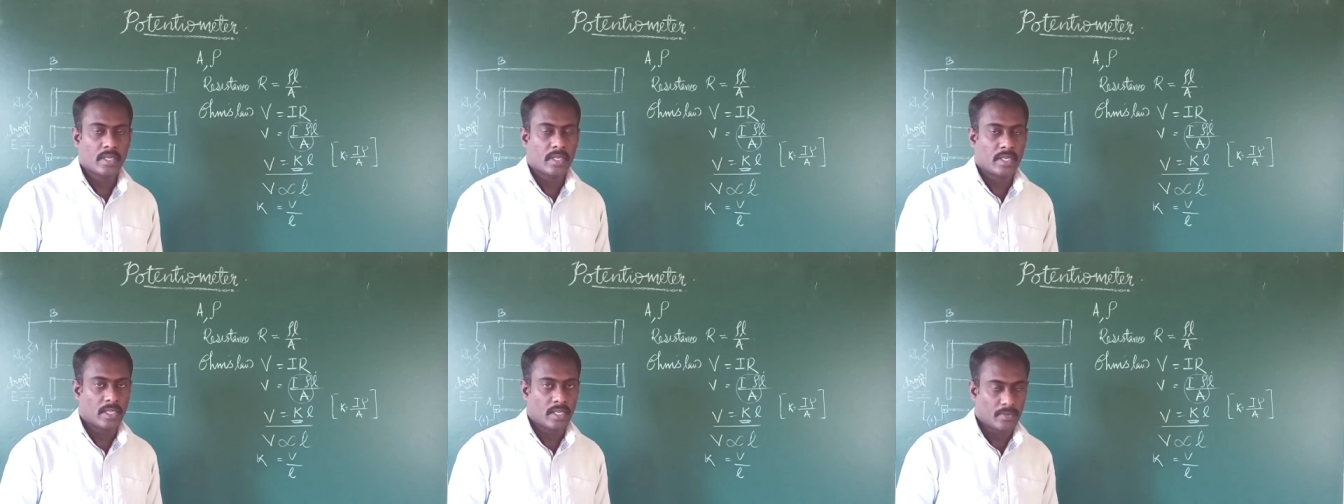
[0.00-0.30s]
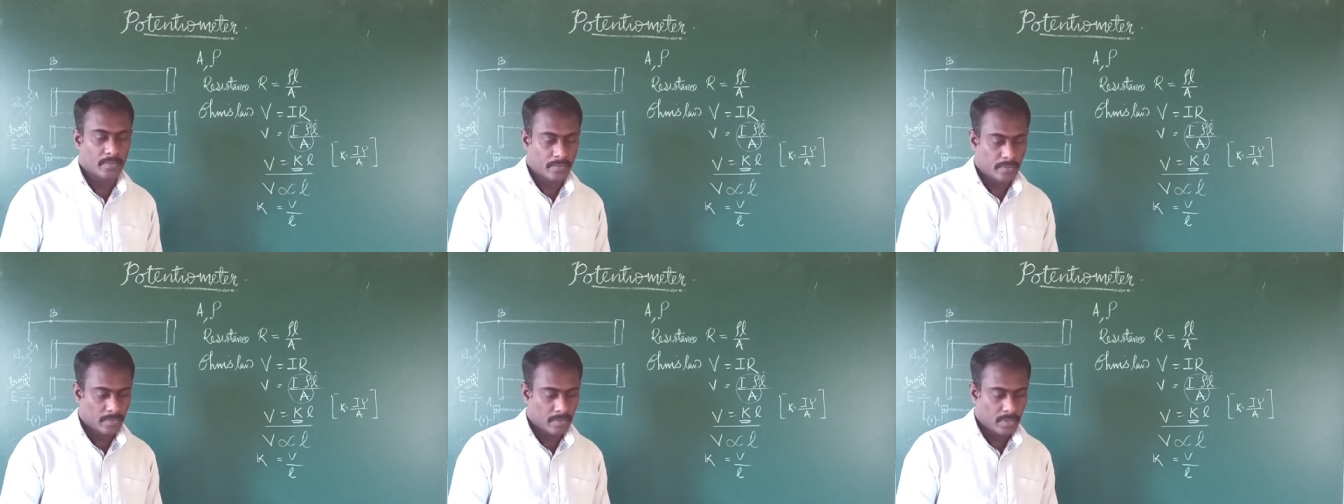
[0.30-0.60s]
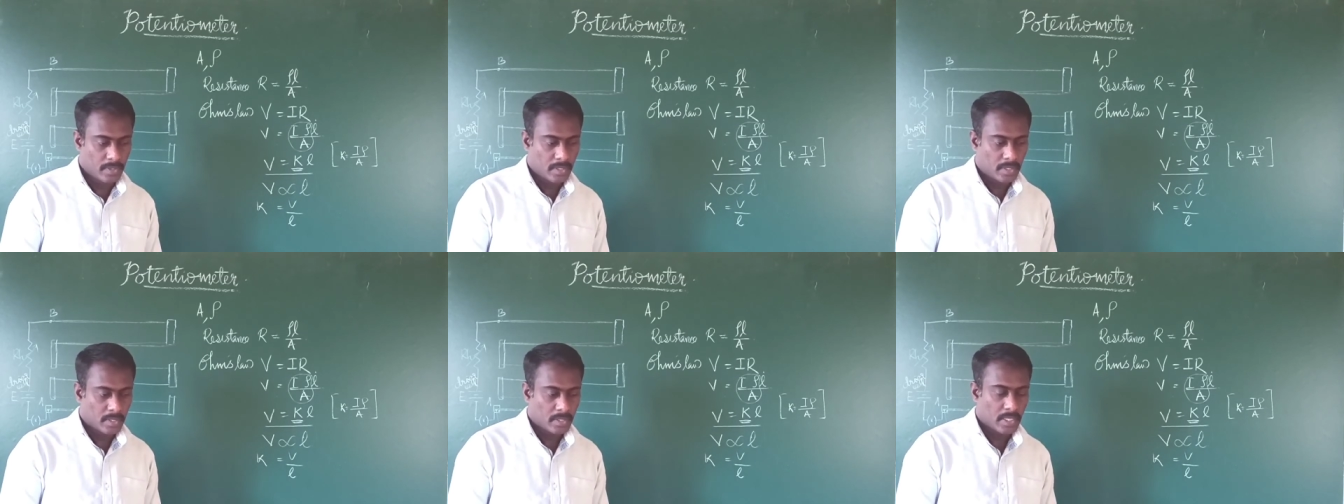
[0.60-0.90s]
If
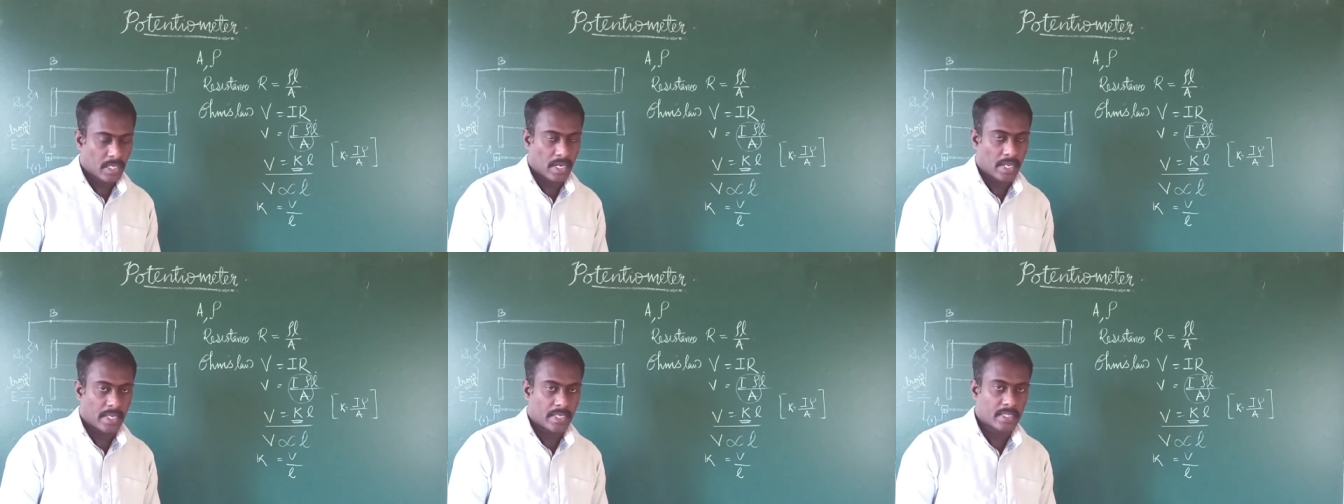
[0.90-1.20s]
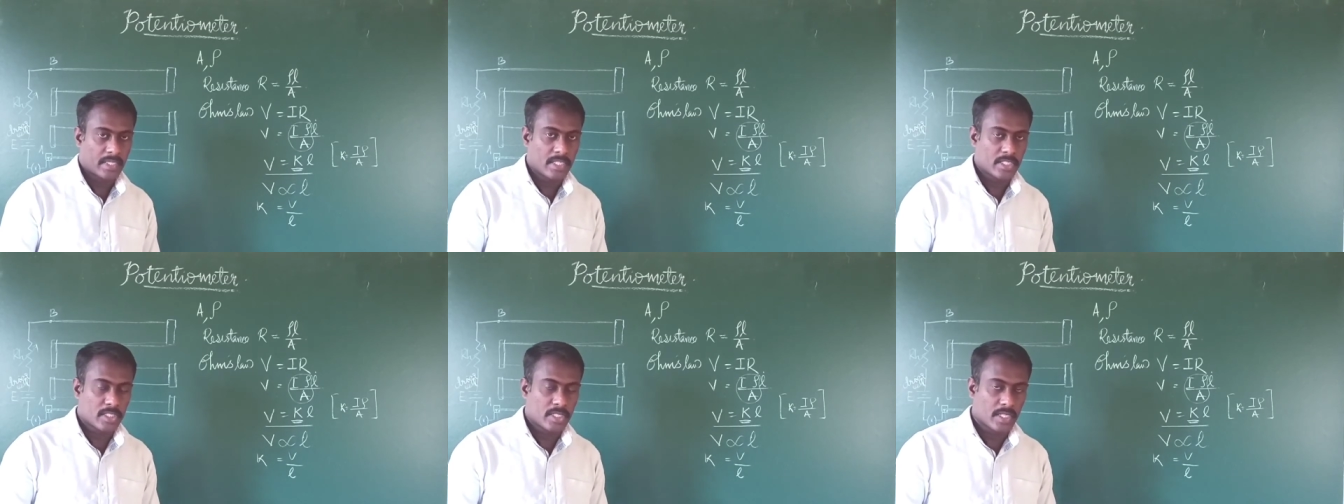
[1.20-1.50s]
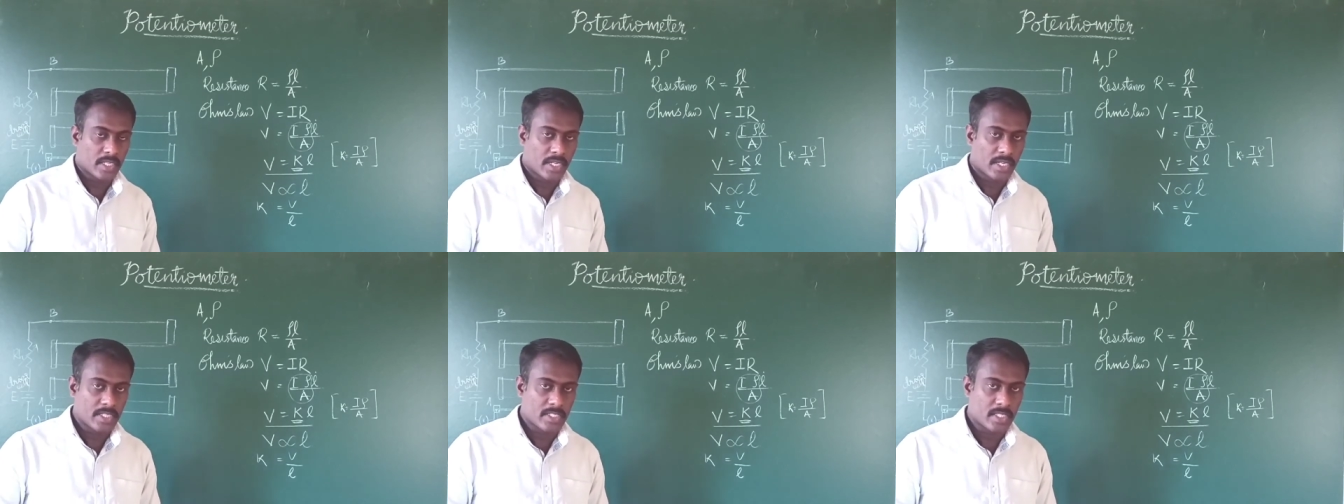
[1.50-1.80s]
the length is
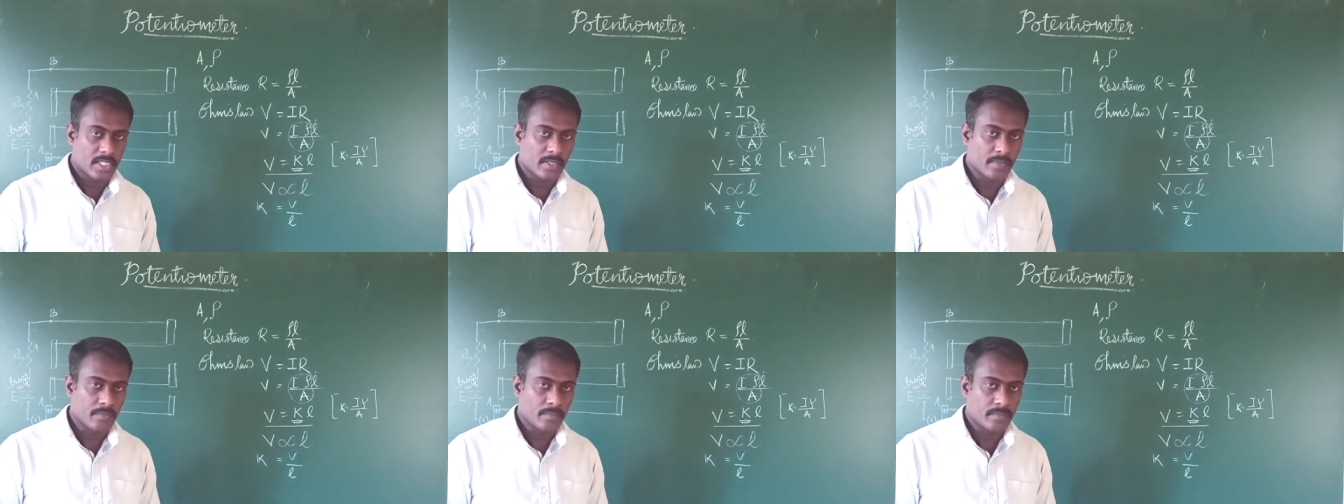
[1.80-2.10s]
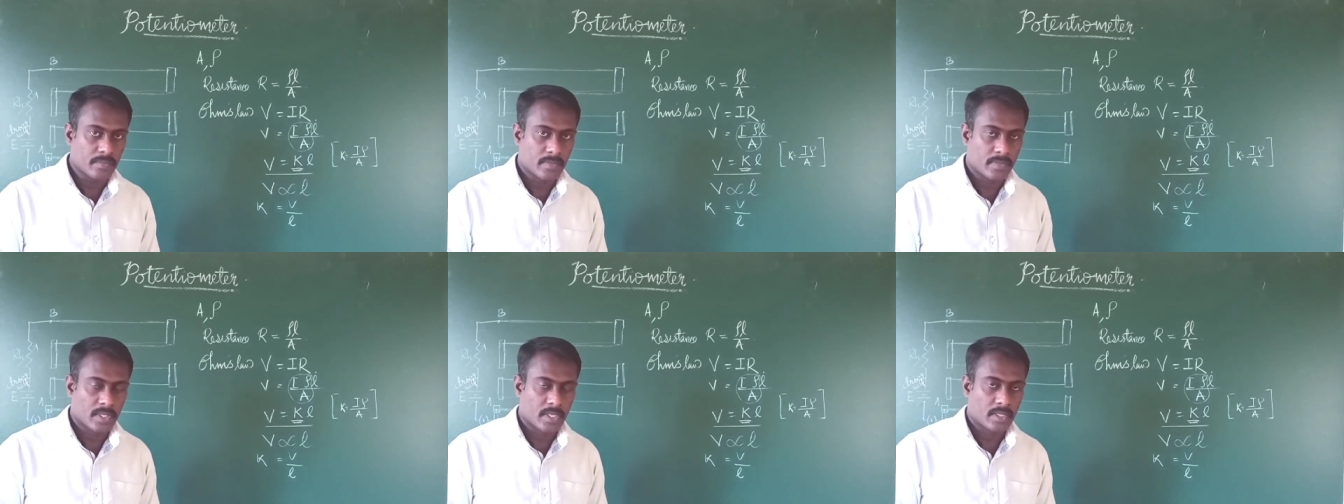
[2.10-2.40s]
increasing,